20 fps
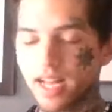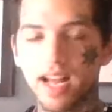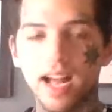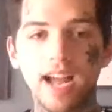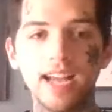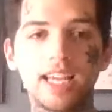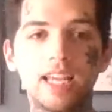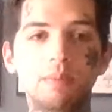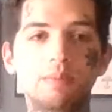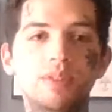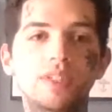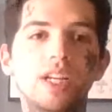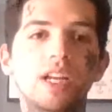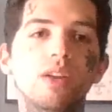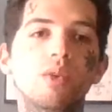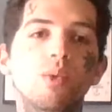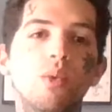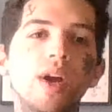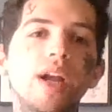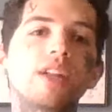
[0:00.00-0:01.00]
I keep
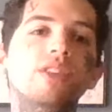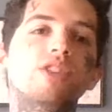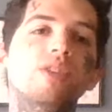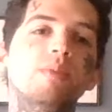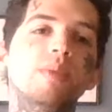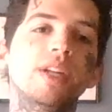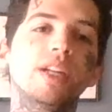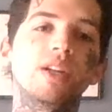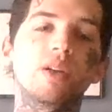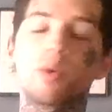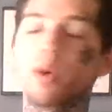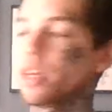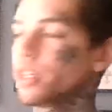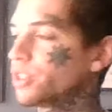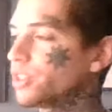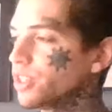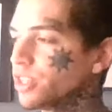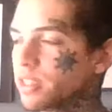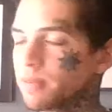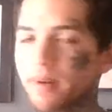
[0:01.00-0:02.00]
seeing way too many
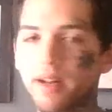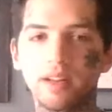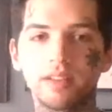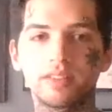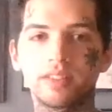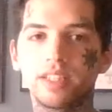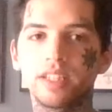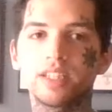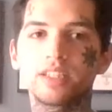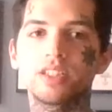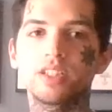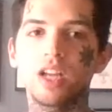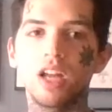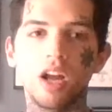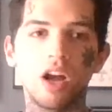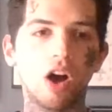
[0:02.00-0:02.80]
questions about this